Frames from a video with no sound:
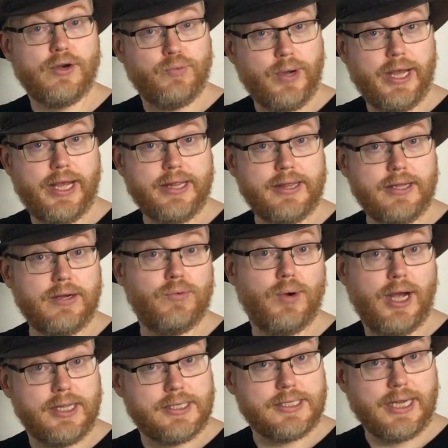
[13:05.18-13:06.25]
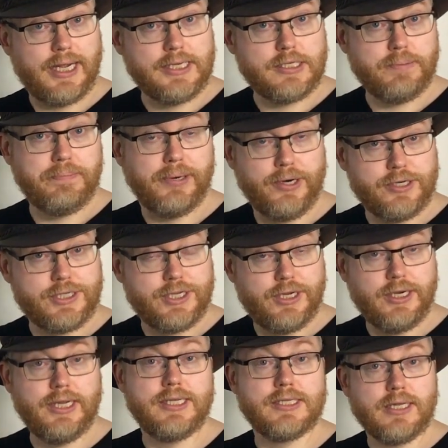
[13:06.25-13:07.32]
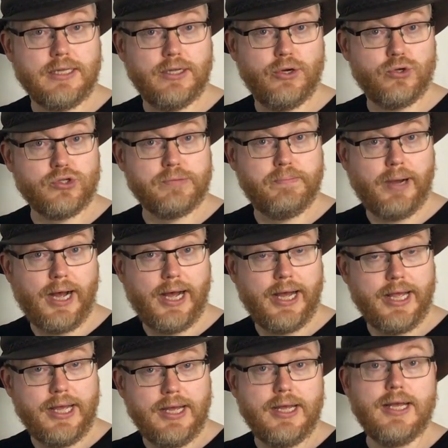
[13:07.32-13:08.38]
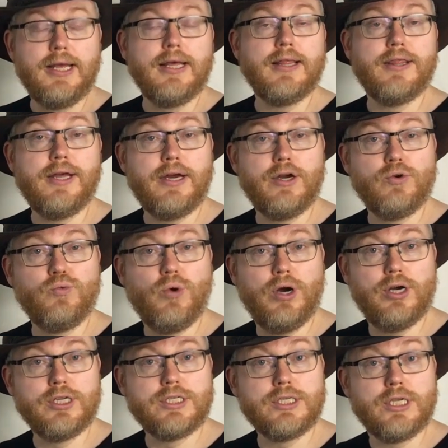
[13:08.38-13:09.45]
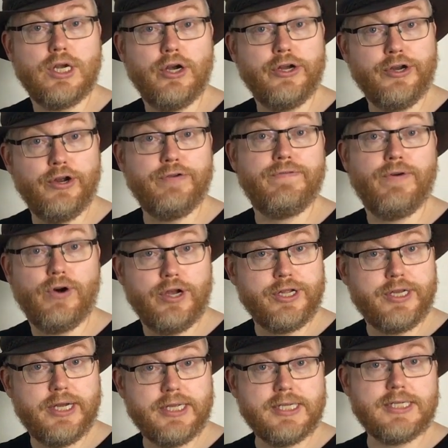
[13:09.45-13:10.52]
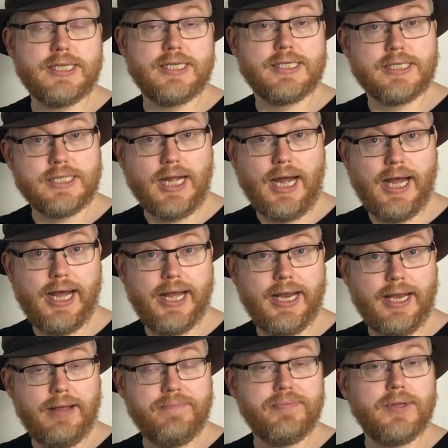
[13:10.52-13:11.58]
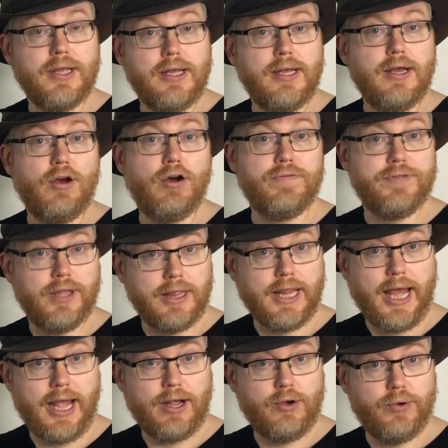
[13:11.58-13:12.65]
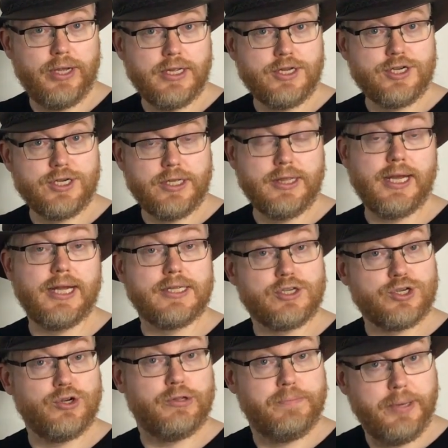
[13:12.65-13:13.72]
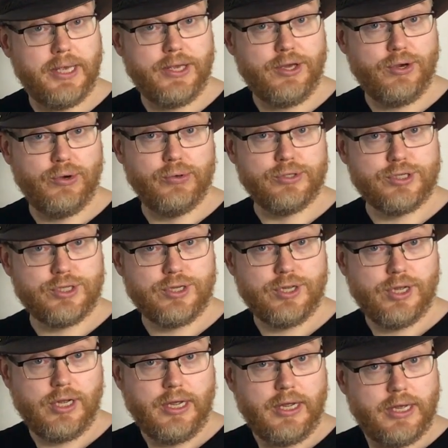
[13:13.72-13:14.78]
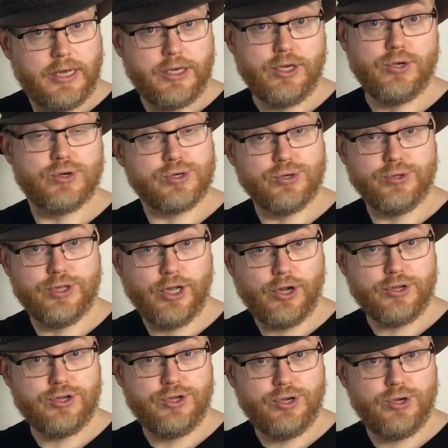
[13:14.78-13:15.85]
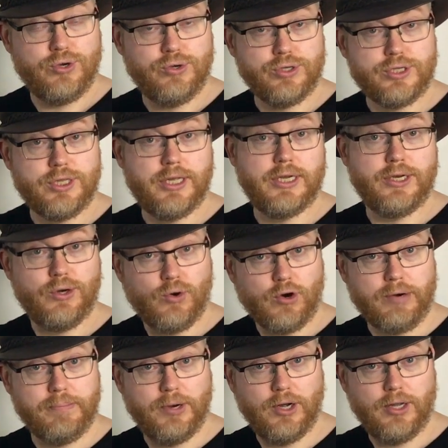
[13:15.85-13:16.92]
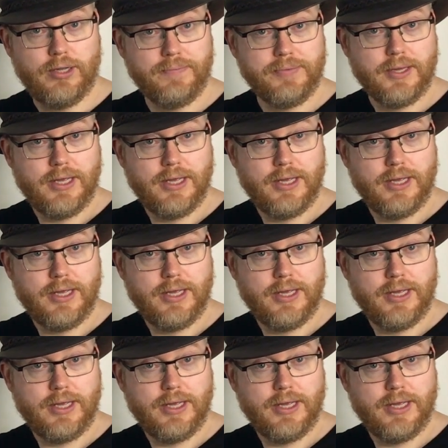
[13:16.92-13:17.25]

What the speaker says: when one such person is close by, there was an avoidance style of the language that should be used. You should not use the normal